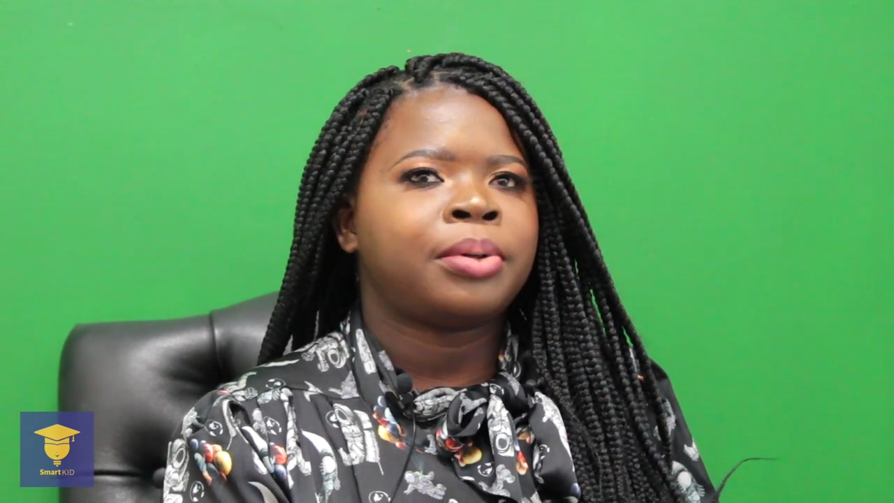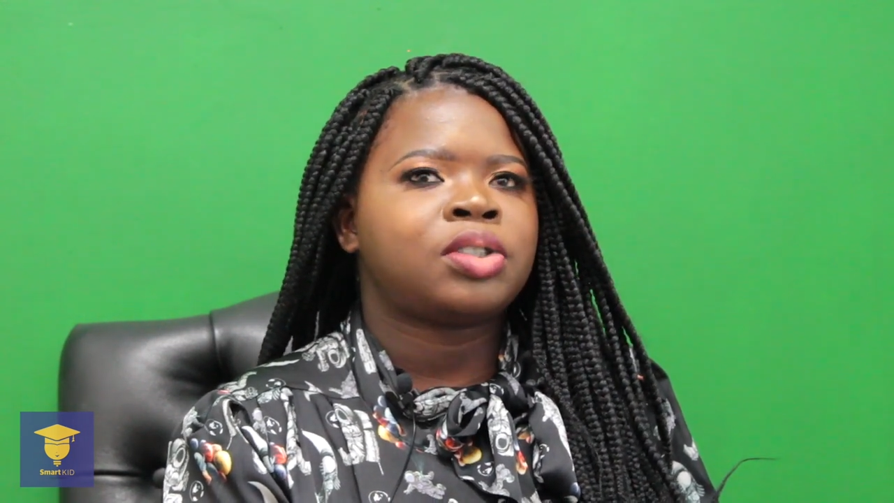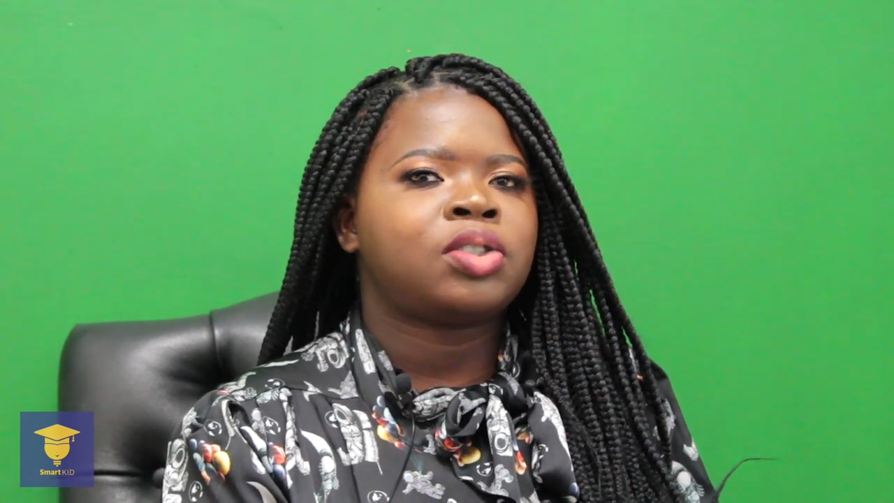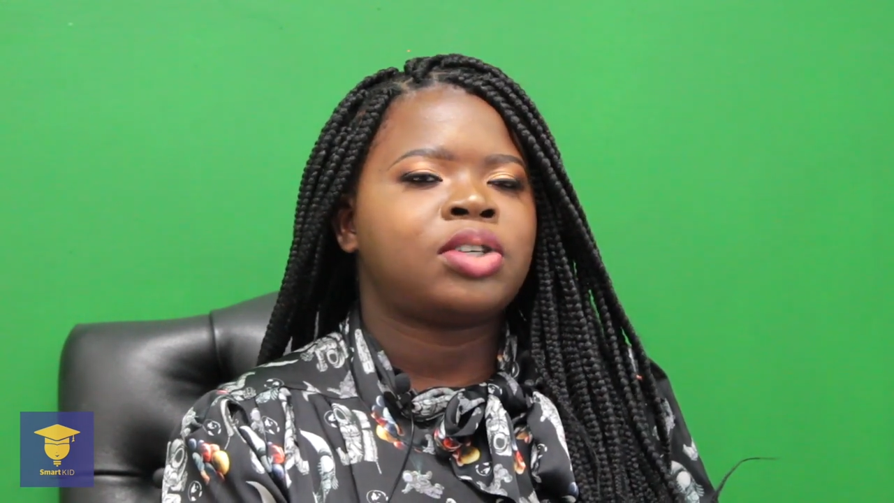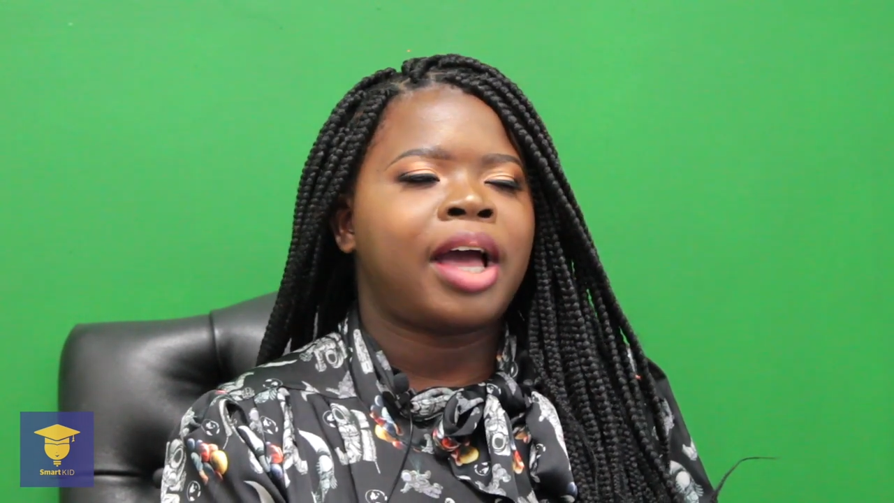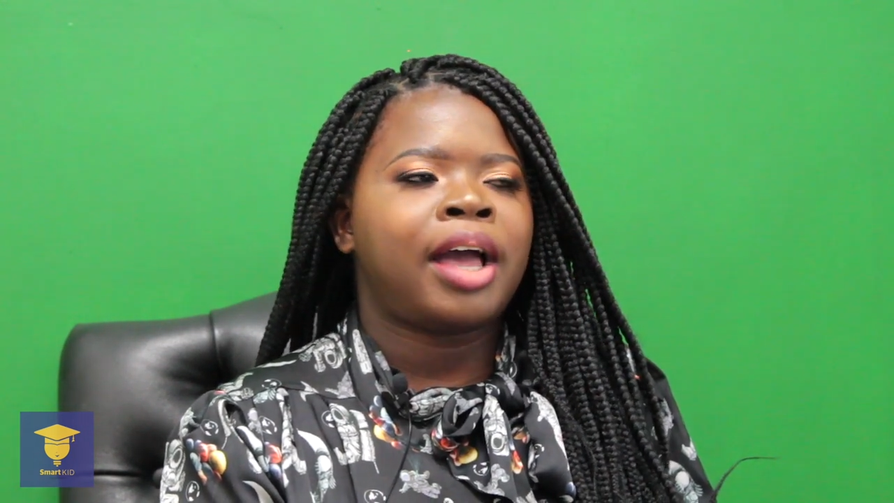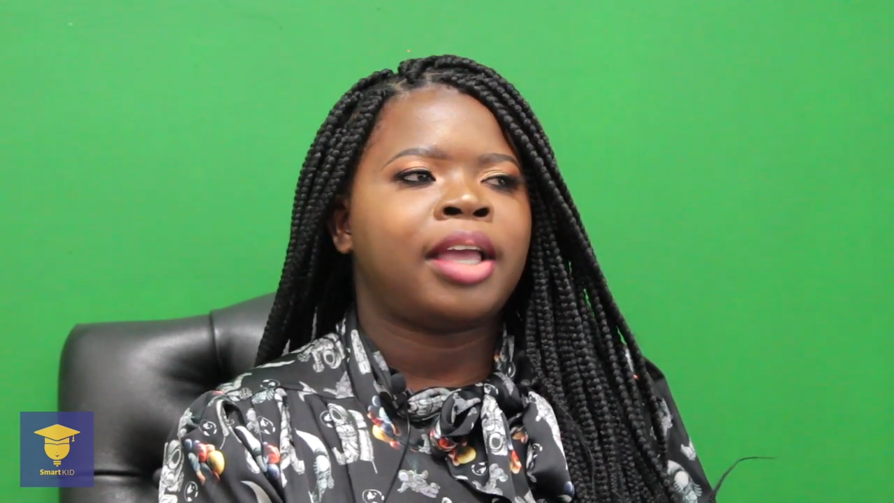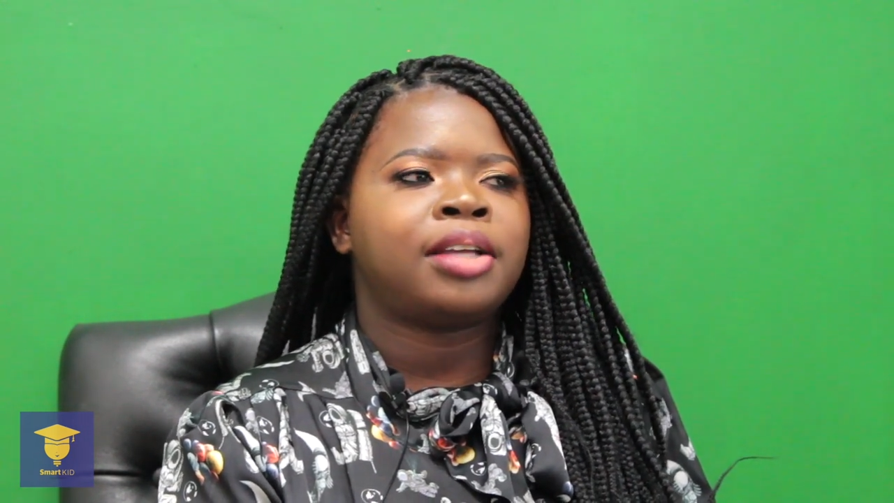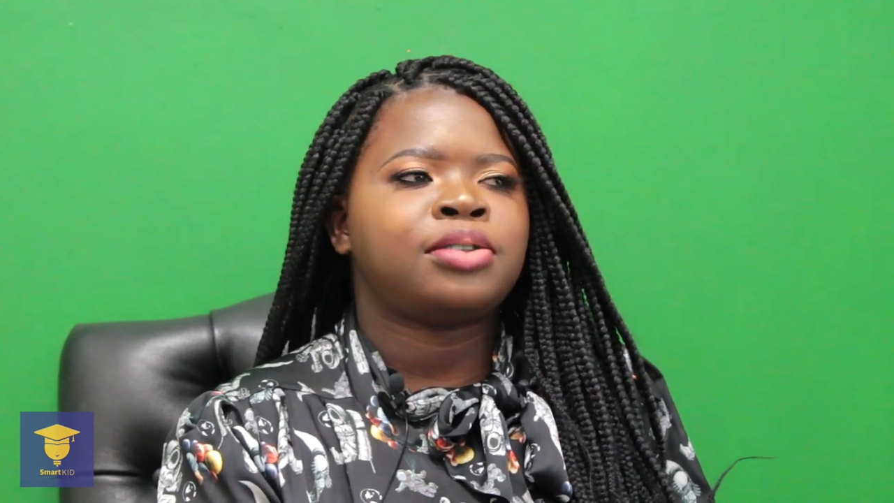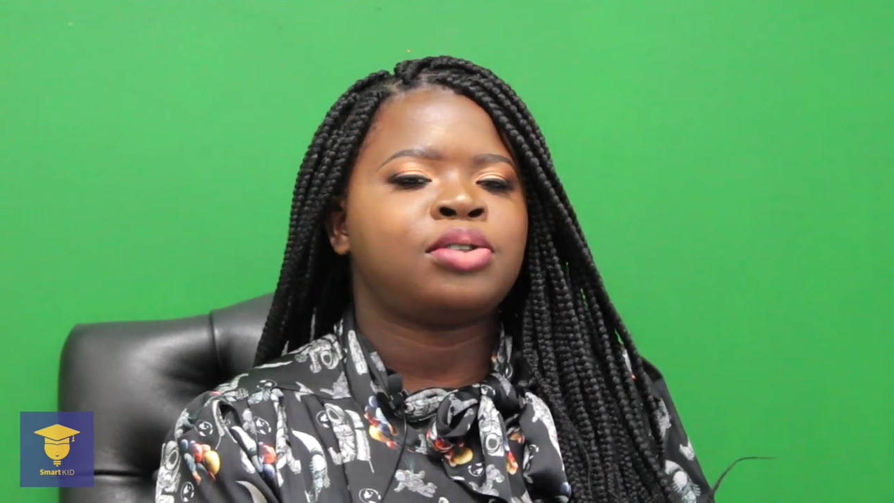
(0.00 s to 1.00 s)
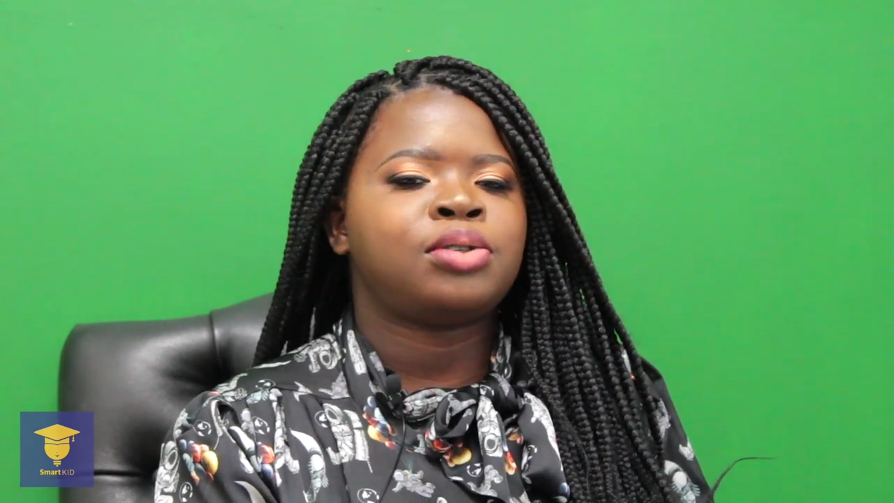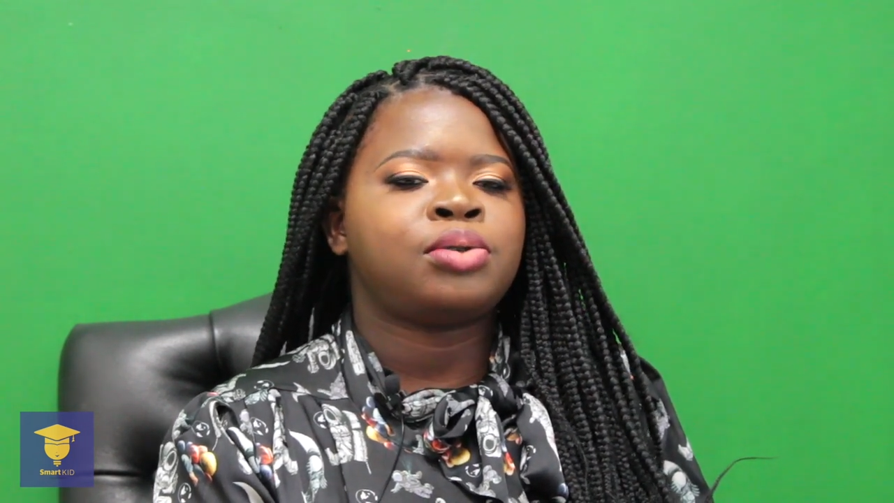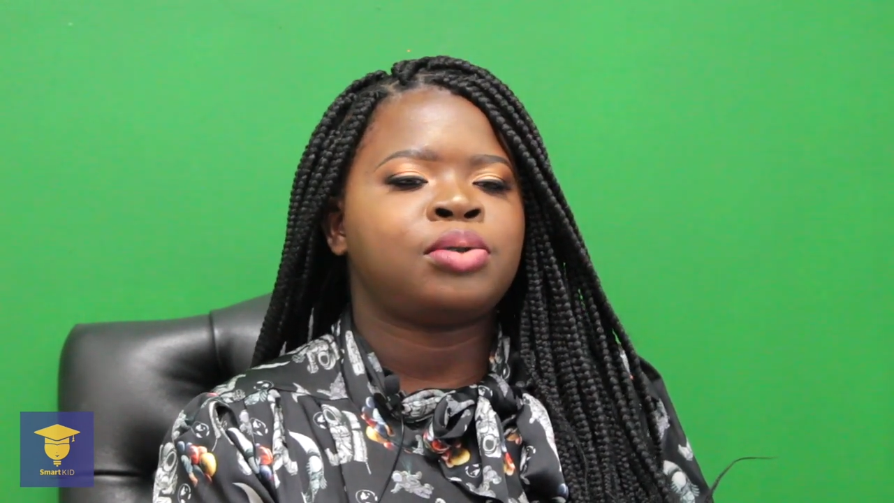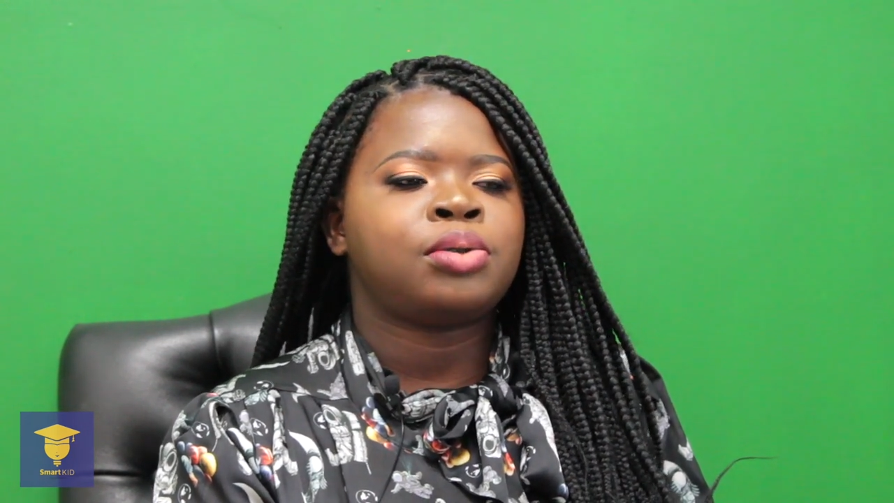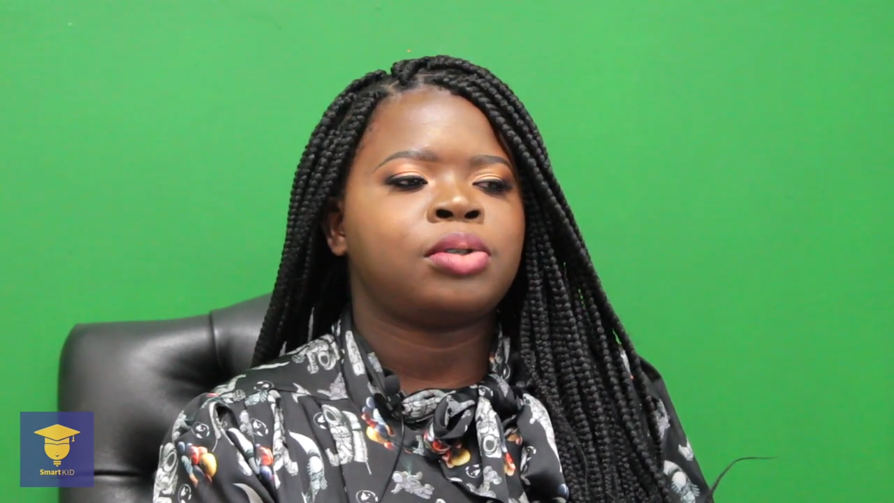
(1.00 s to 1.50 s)
was trying
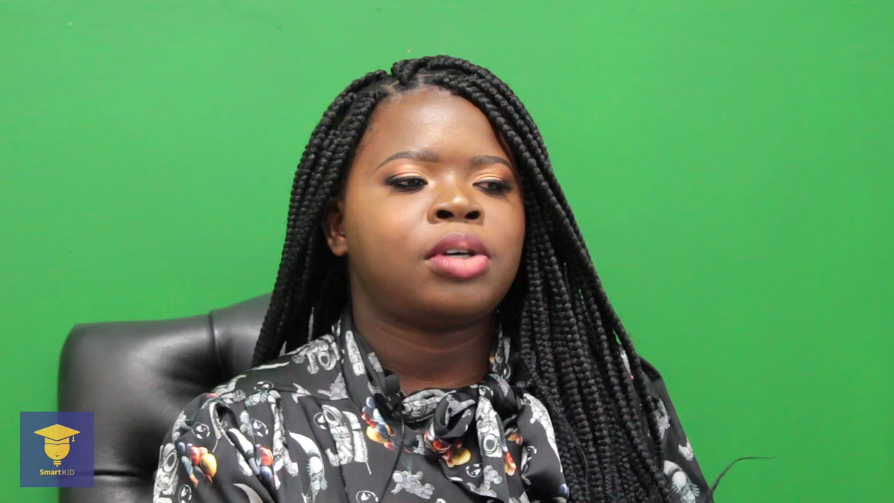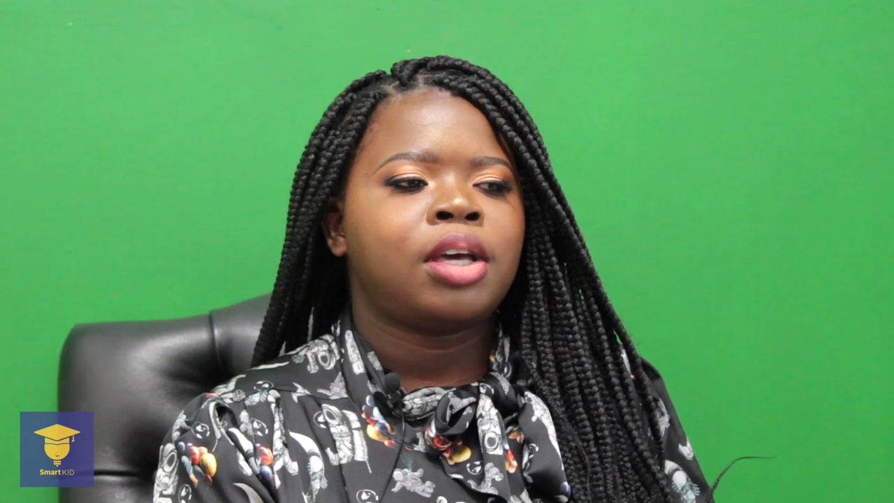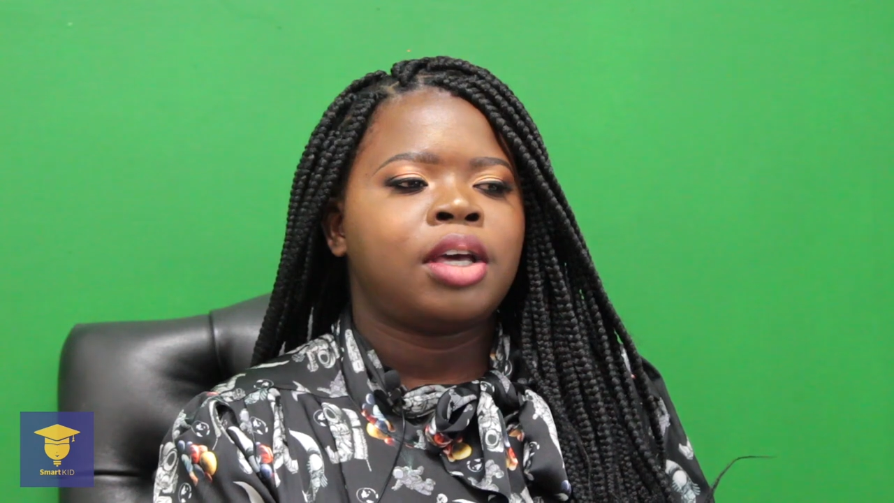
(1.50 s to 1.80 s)
to